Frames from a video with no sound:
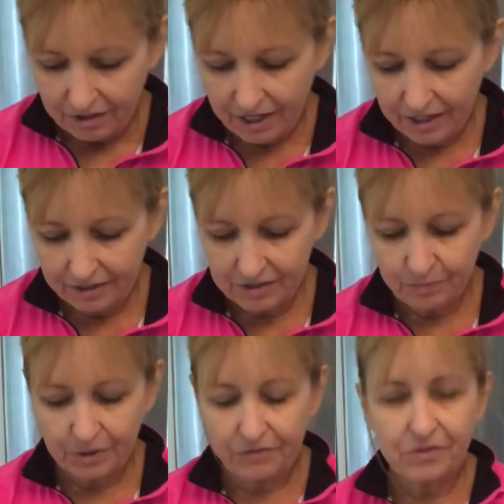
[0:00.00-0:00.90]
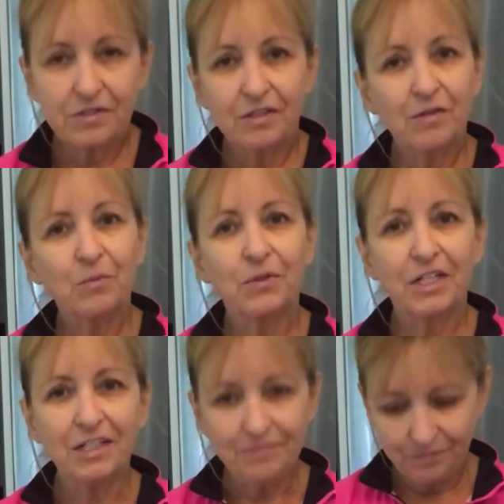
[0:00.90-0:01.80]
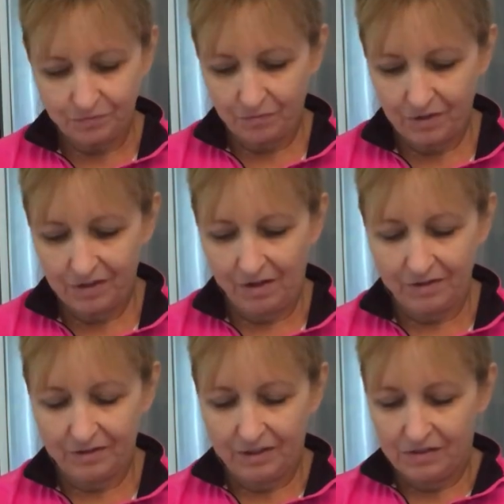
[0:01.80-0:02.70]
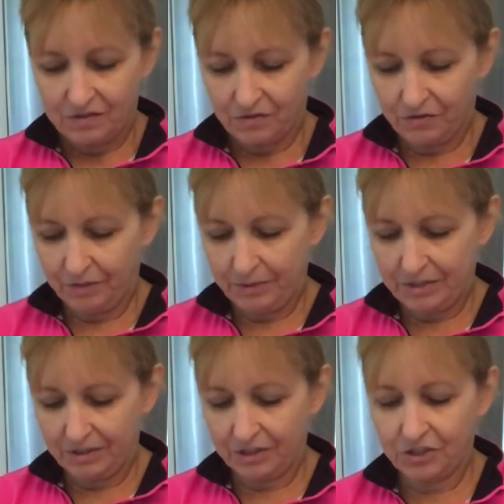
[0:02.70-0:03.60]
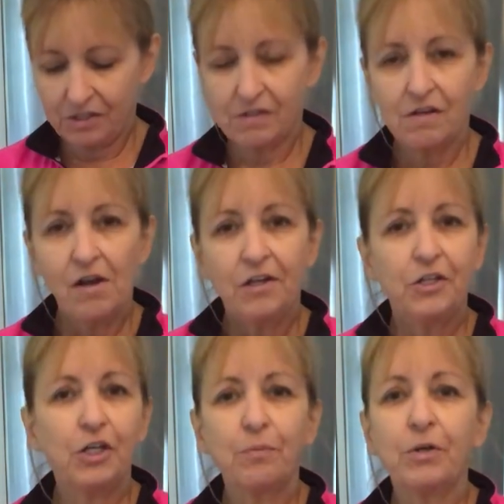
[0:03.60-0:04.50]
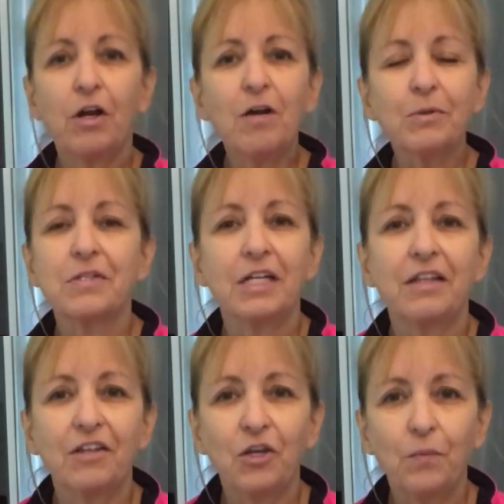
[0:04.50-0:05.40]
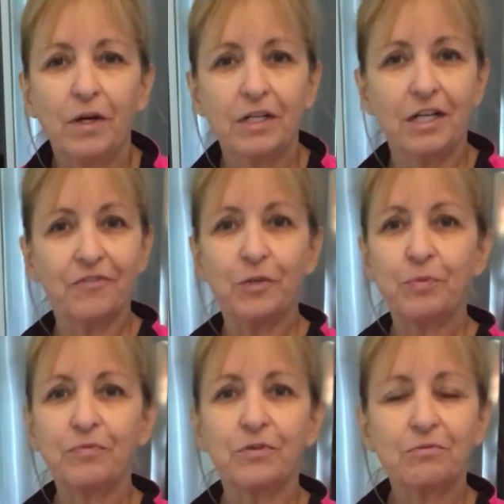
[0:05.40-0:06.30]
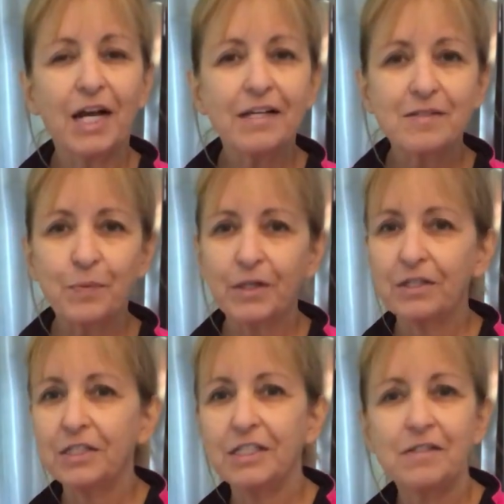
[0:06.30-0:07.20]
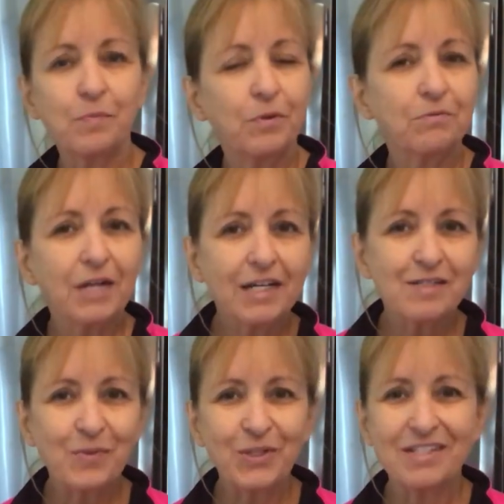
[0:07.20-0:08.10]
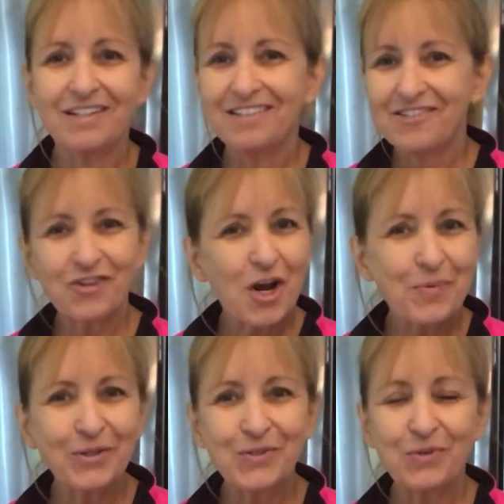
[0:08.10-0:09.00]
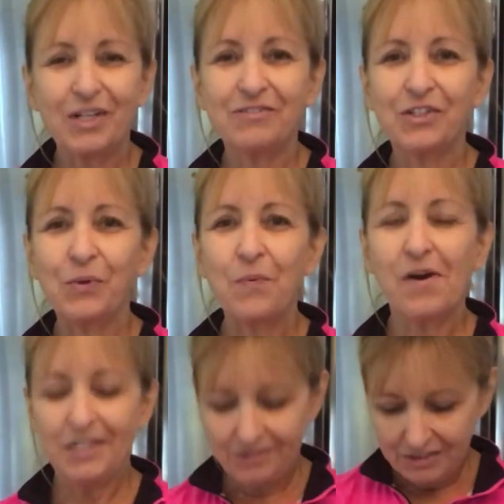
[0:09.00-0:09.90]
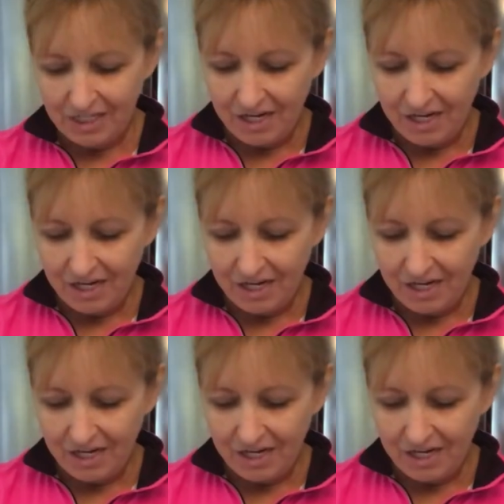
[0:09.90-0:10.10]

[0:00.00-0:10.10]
That is breakfast in the morning. It's going to be delicious. You can put almost anything you want in here. If you prefer raspberries, put raspberries and strawberries, whatever you want.